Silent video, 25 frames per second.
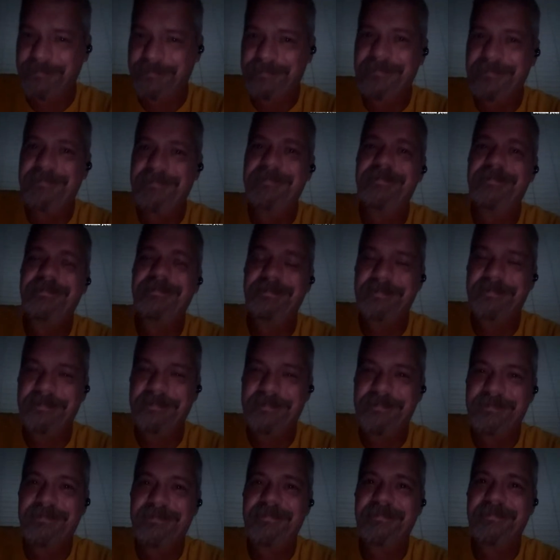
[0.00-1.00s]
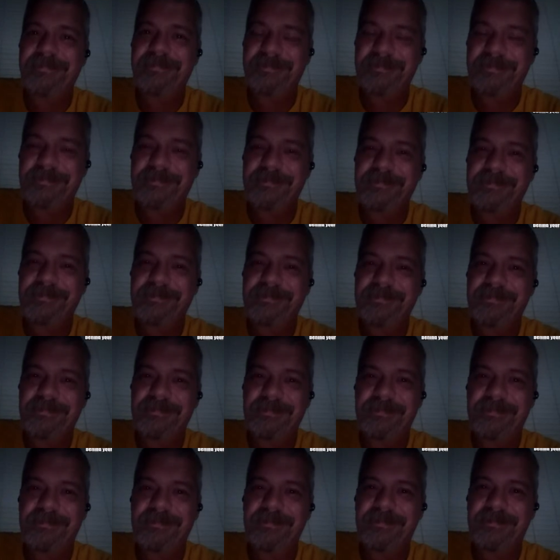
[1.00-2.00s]
just trying to help.
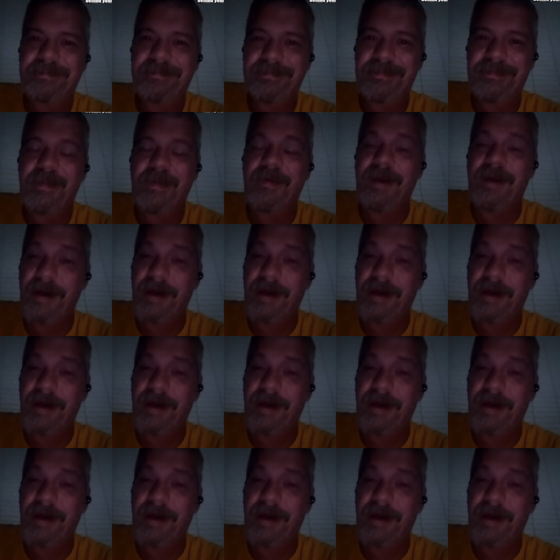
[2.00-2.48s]
If you